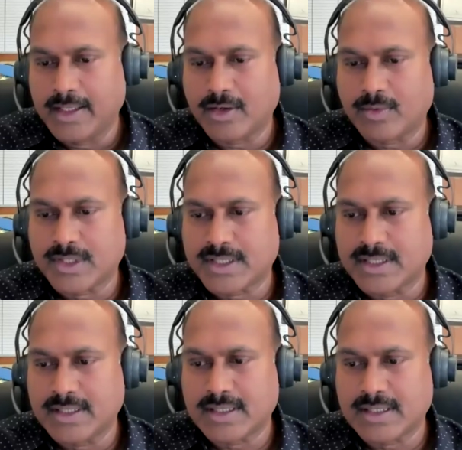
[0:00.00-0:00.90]
Any other
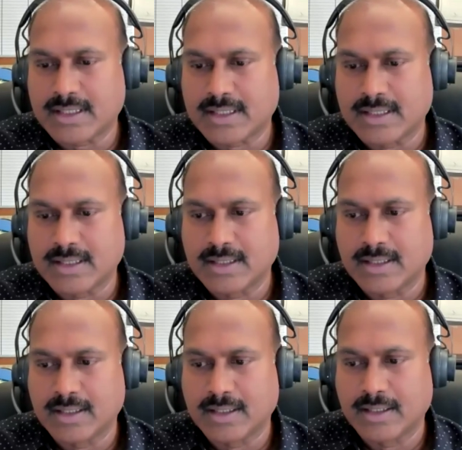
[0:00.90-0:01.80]
questions
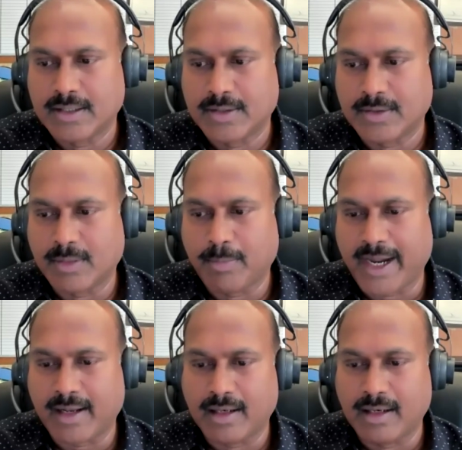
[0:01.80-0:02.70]
to the
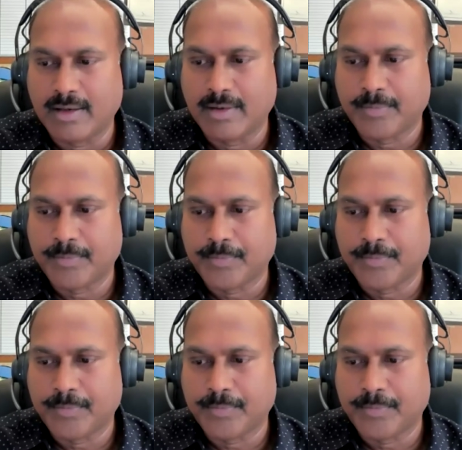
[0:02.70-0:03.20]
panel?